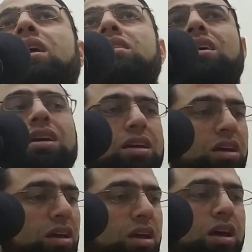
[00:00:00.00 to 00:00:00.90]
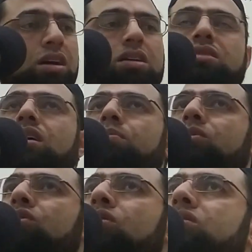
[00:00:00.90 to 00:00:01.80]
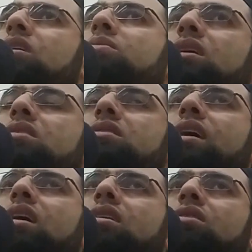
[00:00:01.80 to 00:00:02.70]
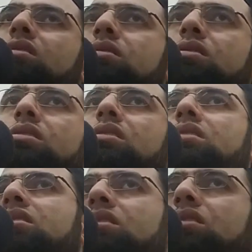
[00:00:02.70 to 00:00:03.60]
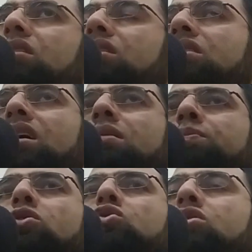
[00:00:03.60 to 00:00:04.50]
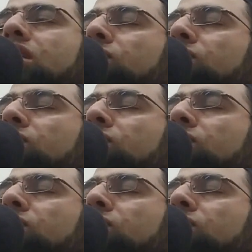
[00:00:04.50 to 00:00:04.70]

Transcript: and they, uh, some, you know, some kids, they, they pollute the